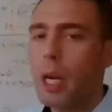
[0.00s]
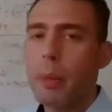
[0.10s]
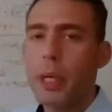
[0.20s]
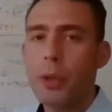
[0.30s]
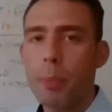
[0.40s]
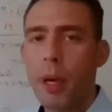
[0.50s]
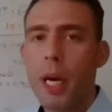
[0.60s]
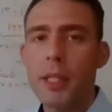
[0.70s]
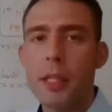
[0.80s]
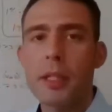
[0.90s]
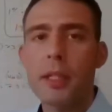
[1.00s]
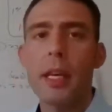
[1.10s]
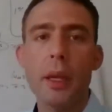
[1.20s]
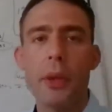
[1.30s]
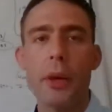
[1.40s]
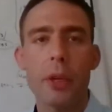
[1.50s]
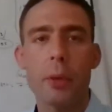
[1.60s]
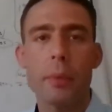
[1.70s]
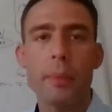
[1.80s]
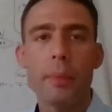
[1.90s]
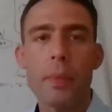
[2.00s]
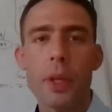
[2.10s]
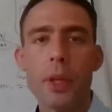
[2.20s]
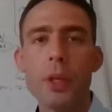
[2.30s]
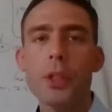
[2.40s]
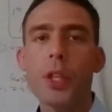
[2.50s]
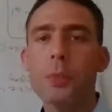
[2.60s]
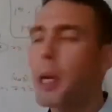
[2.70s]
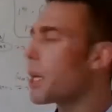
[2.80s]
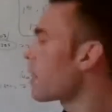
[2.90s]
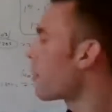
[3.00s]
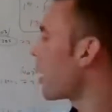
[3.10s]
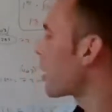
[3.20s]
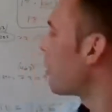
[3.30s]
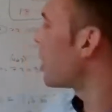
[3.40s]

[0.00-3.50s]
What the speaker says: somebody who deposits 10 Ethereum, you just made a direct